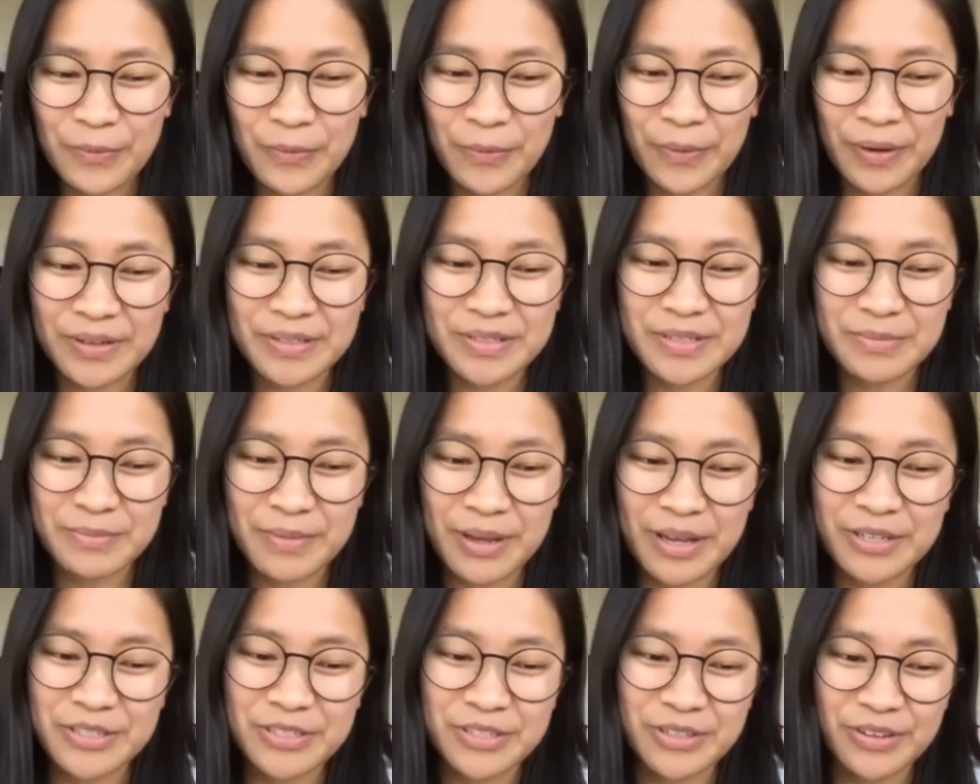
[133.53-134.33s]
want to
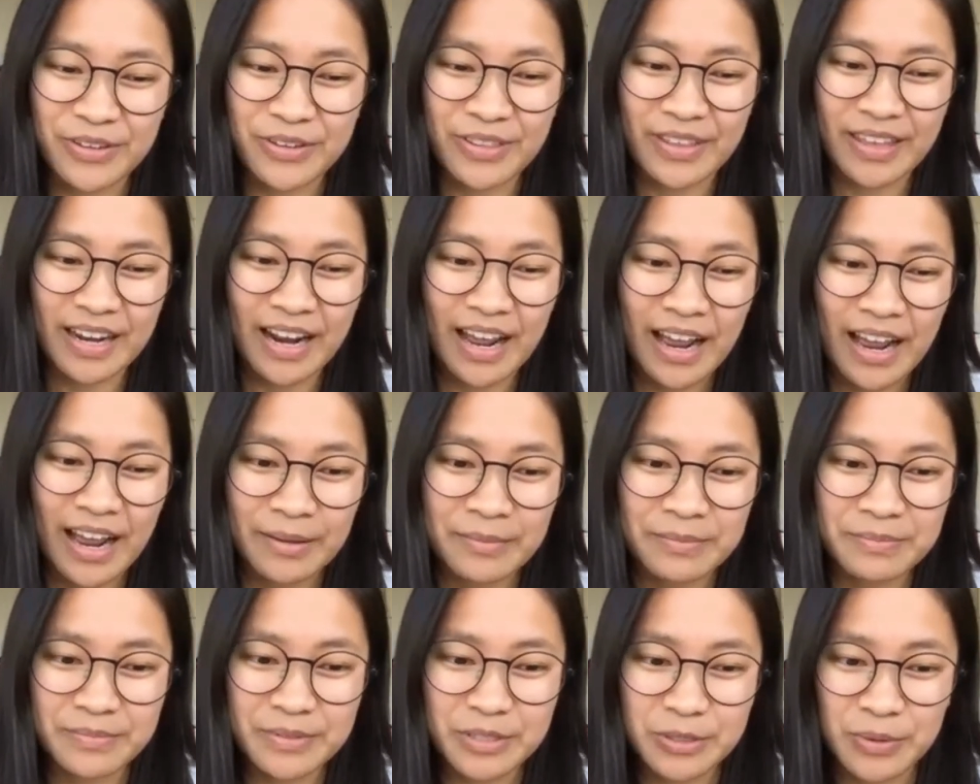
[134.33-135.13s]
make sure that
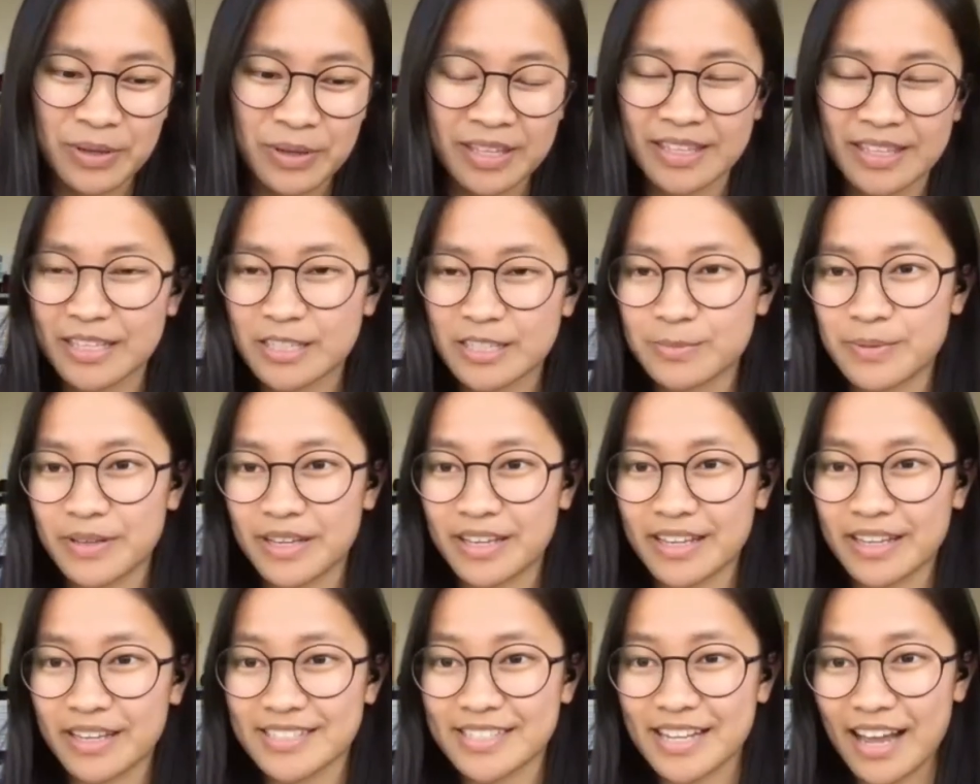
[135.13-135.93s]
I'm doing this
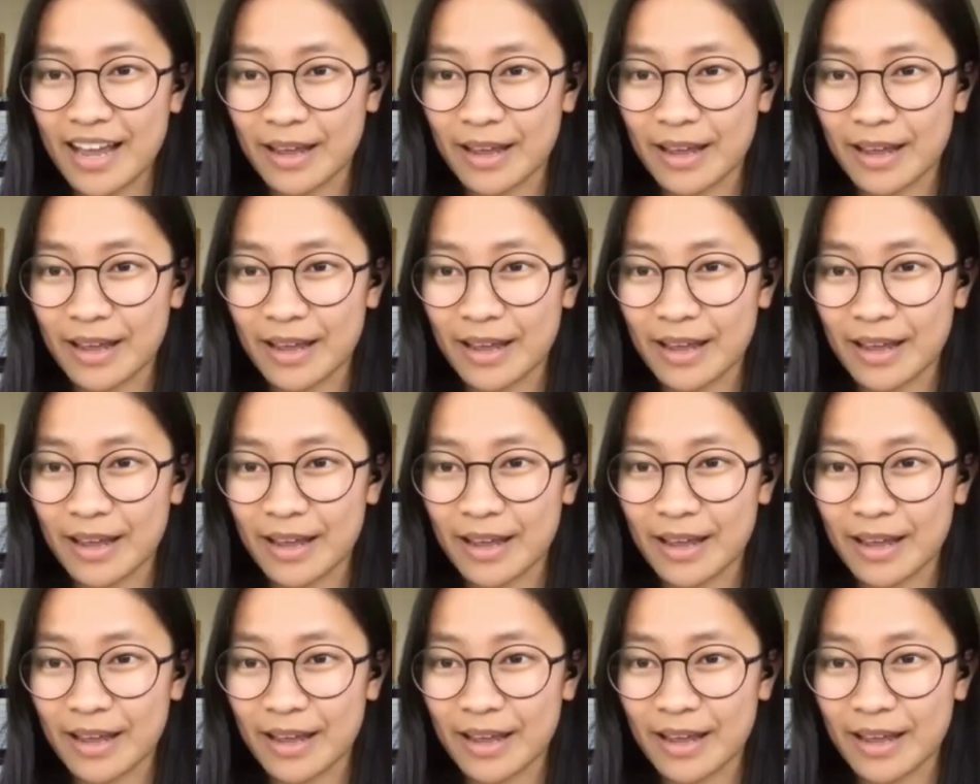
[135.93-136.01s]
because